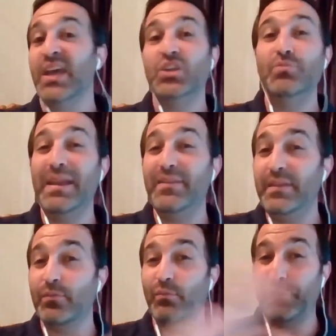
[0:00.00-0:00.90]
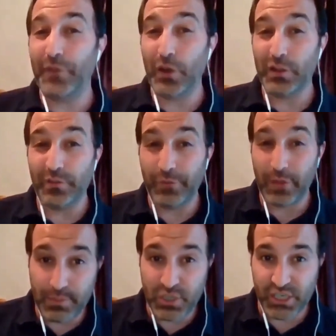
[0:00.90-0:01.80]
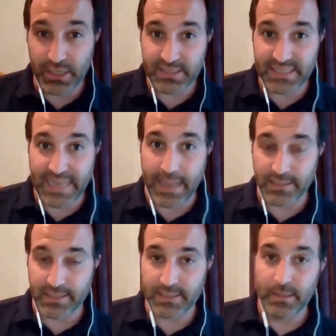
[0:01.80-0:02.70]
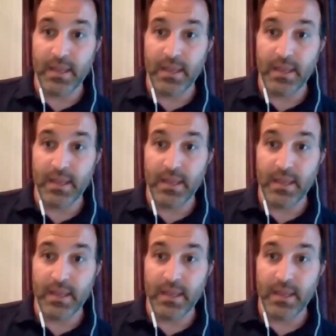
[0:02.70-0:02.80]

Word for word: you may have even referred them for imaging scans,